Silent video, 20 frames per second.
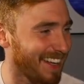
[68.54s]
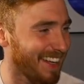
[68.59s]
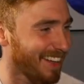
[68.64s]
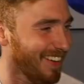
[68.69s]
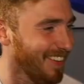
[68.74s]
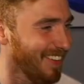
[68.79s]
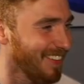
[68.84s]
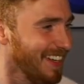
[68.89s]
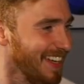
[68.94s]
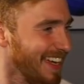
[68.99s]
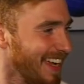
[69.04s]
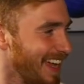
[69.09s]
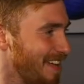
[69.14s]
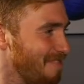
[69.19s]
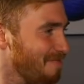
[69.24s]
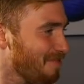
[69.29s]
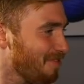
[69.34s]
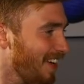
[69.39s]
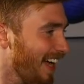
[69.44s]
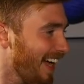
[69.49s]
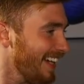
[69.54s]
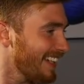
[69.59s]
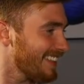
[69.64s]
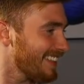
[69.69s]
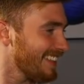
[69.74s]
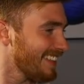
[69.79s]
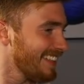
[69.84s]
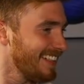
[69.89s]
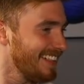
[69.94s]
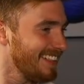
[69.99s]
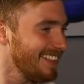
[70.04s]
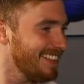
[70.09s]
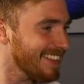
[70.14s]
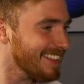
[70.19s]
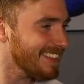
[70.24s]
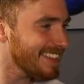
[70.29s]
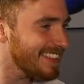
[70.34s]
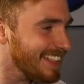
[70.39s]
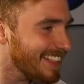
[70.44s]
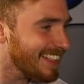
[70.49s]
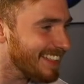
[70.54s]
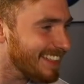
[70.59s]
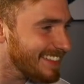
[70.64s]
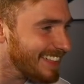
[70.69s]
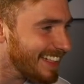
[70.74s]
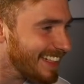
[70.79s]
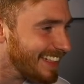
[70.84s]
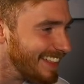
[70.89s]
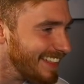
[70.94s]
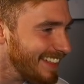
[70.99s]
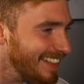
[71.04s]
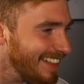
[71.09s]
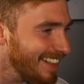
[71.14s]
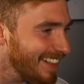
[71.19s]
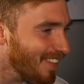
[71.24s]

at all. In fact, just the other day,